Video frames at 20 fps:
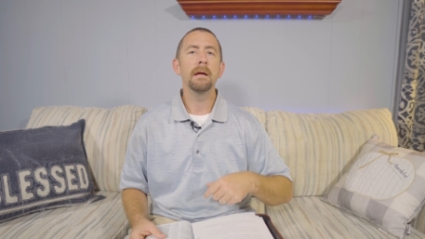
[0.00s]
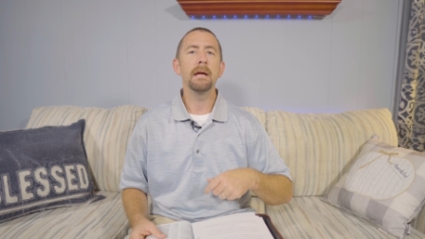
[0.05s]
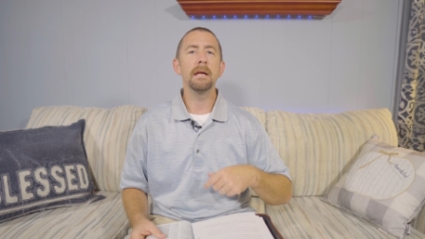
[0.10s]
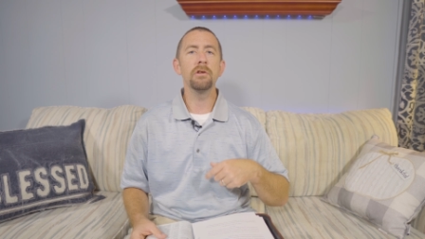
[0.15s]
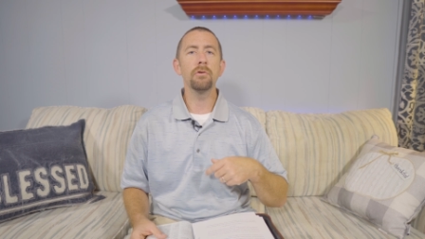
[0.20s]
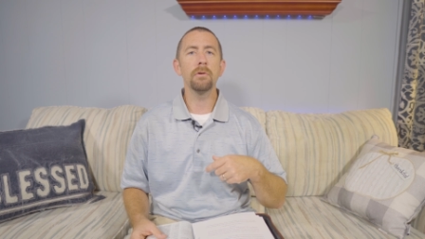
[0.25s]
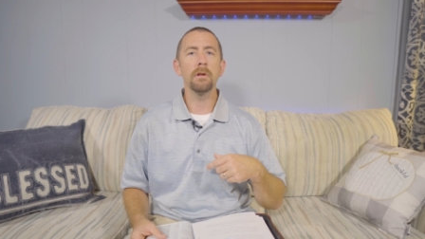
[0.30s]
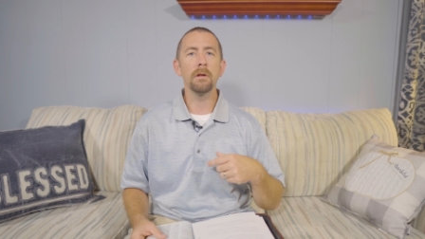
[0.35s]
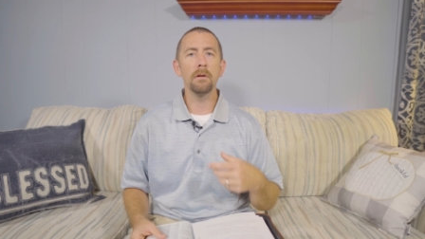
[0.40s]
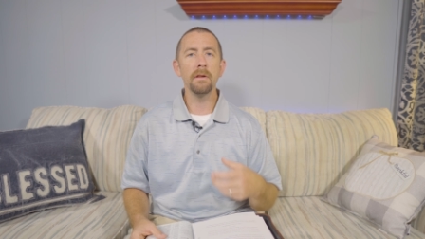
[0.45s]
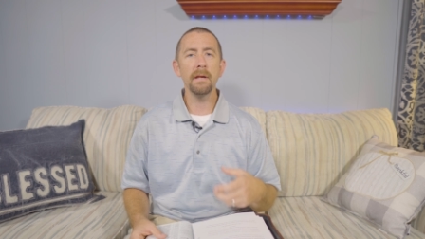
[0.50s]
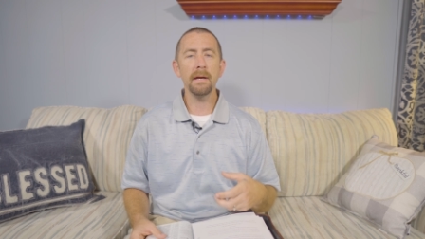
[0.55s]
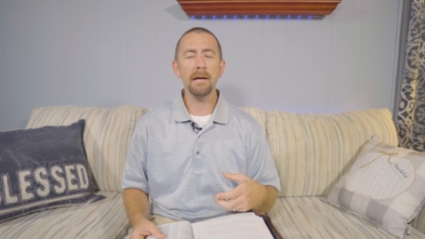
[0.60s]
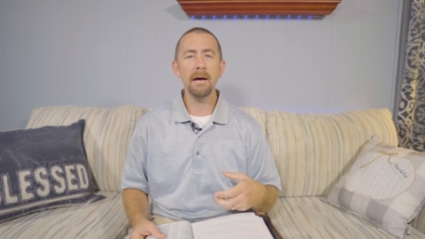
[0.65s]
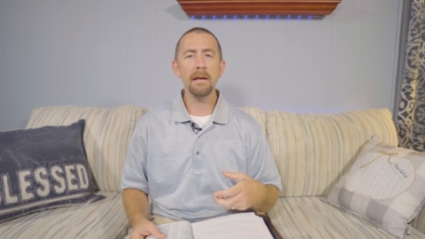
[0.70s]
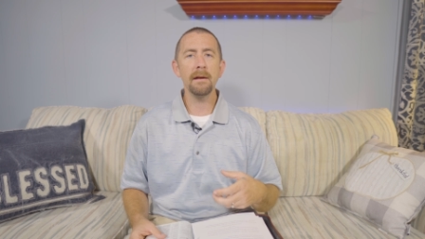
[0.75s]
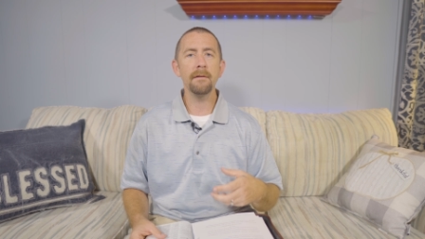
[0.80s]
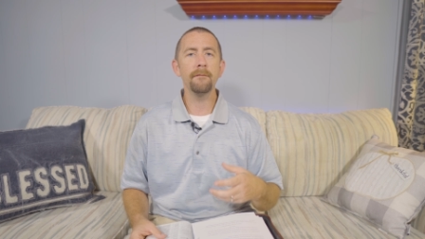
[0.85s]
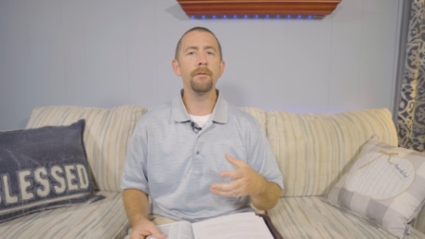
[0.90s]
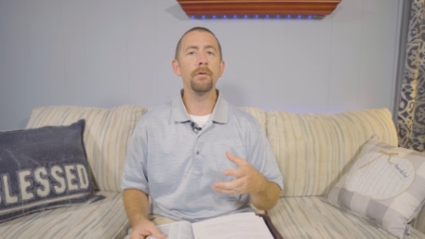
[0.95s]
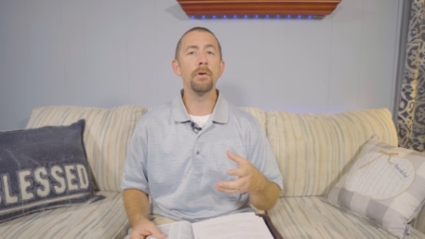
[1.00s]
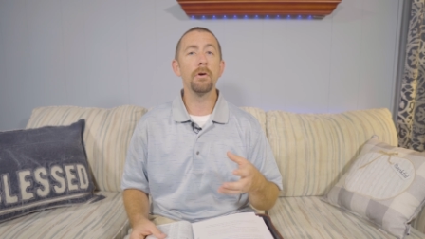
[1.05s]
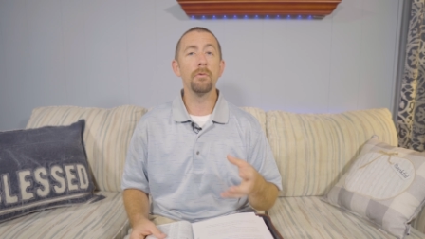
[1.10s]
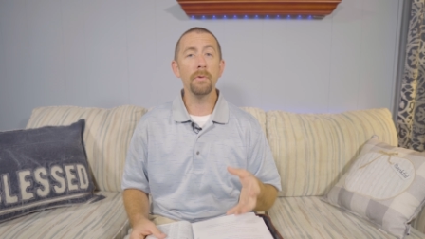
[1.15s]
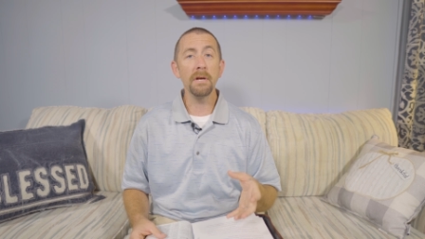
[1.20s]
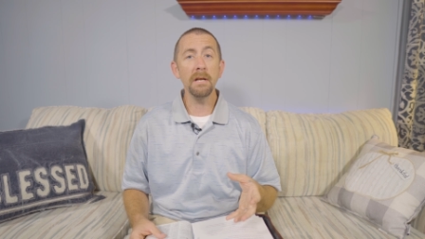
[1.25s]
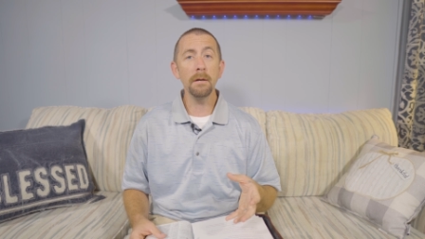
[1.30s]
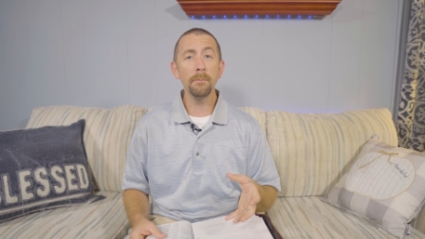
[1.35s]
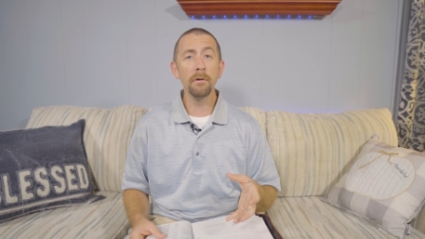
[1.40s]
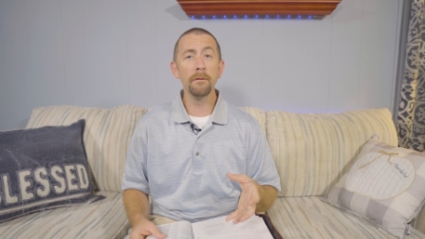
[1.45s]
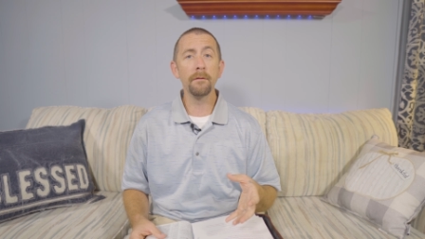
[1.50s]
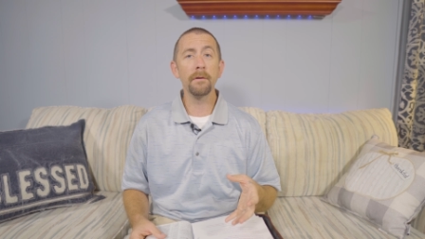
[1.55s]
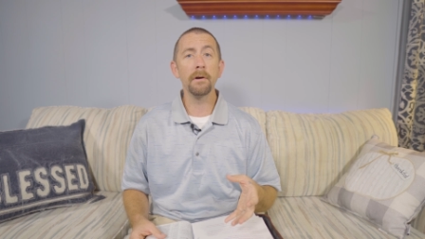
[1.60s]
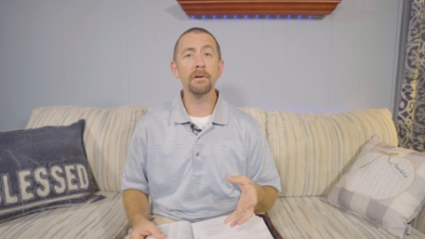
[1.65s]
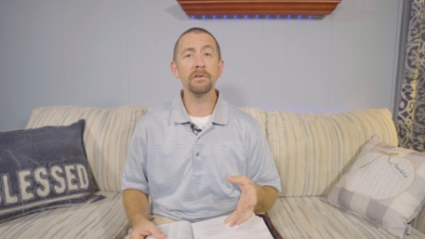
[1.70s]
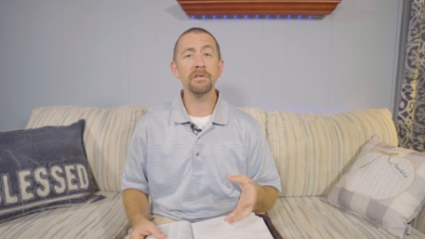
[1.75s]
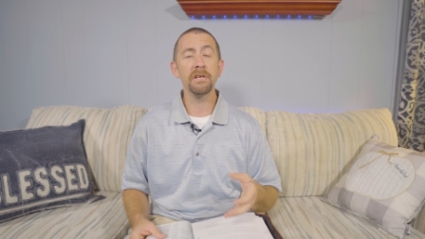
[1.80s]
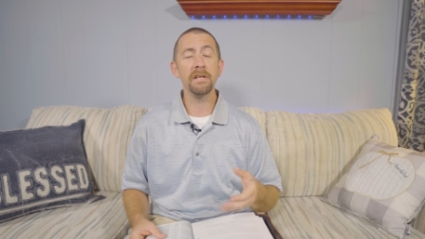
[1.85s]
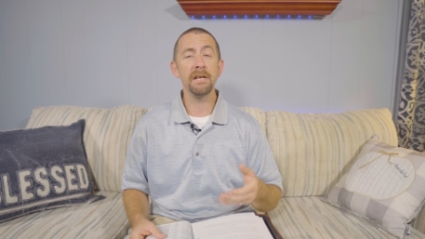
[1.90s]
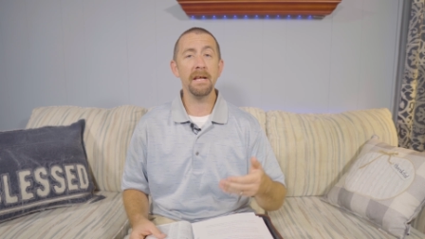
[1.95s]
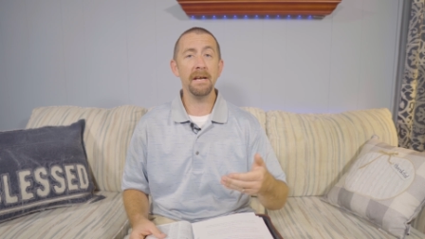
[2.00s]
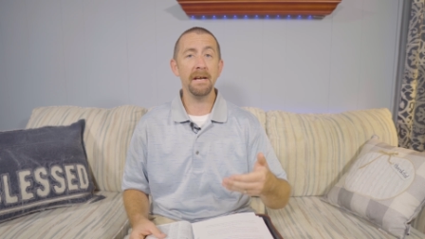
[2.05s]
and you can click on it for a readable version,